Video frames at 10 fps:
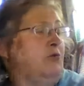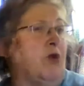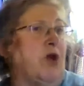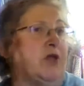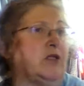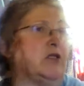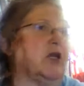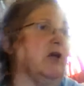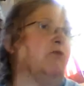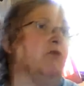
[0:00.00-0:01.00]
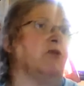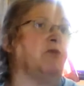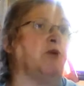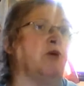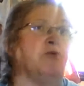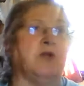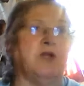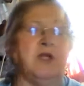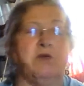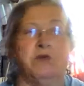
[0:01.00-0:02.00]
Brad's excited for. That's part of the
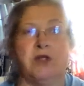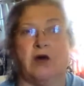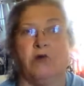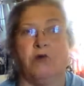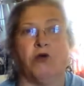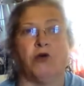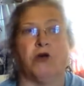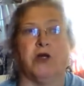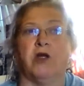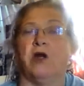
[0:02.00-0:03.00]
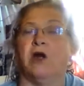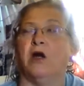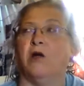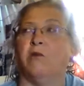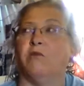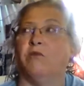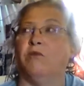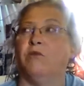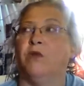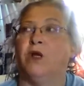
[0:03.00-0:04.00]
reason he was out working.
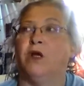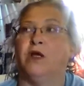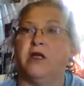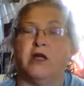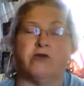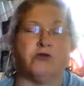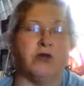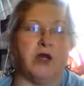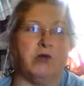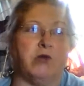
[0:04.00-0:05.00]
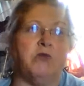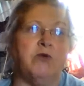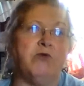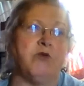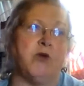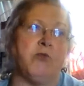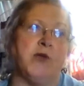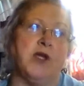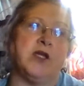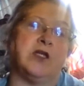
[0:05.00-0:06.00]
Yesterday, we moved our
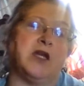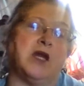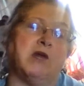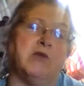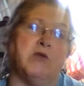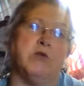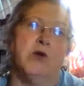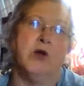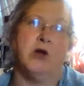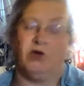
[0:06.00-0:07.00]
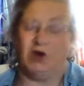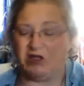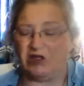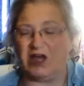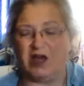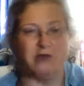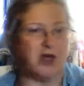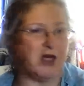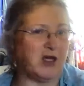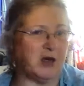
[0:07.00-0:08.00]
picnic table. Each
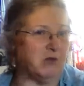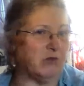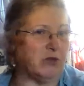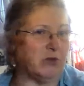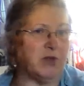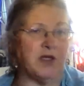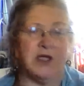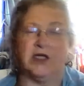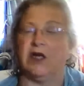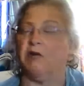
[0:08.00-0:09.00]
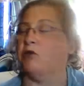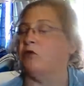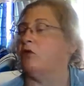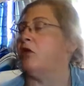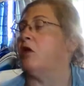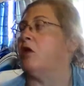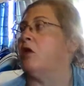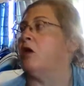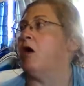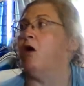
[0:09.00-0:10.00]
campsite comes with a picnic table
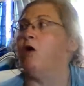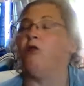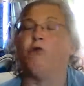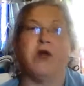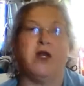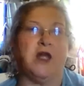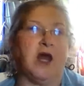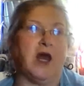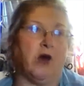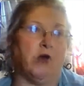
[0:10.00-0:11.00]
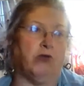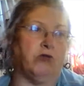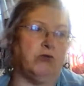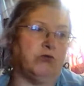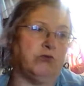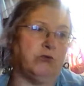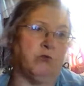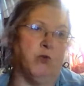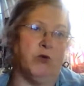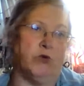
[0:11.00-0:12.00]
all the way down
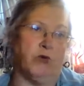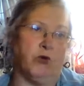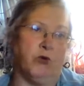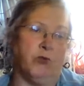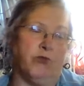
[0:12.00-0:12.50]
the motorhome